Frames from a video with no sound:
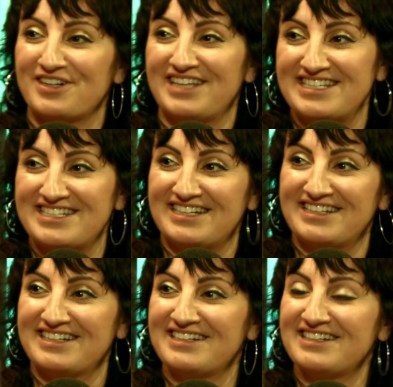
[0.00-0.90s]
I know. Yeah,
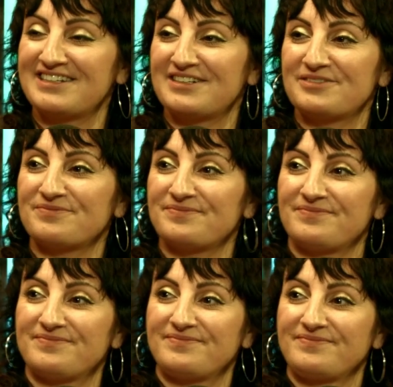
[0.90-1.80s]
because if you don't
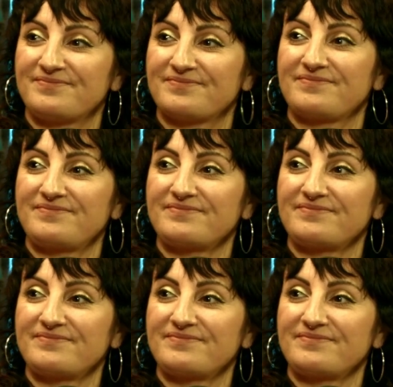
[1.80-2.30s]
address it, it's not